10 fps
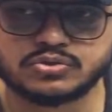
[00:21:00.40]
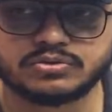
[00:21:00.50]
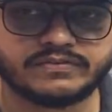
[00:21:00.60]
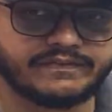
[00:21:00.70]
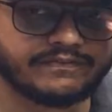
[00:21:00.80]
to
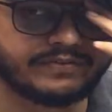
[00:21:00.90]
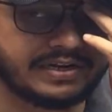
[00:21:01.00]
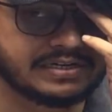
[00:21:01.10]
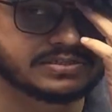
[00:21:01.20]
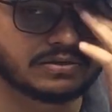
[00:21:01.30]
the
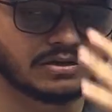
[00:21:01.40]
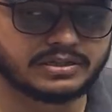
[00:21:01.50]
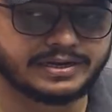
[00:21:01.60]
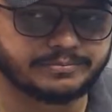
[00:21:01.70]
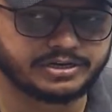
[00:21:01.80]
fields on
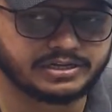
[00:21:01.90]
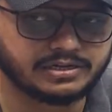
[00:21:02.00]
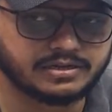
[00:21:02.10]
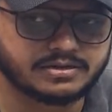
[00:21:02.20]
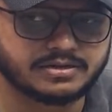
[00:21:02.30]
that
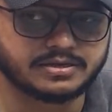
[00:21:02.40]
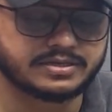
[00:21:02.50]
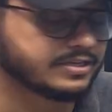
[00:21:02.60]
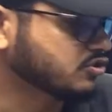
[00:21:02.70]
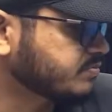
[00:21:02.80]
particular
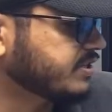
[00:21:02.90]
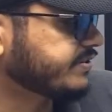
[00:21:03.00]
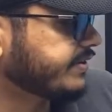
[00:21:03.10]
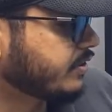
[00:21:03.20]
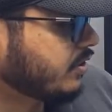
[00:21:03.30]
SObject
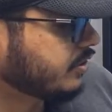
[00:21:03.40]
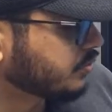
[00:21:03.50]
record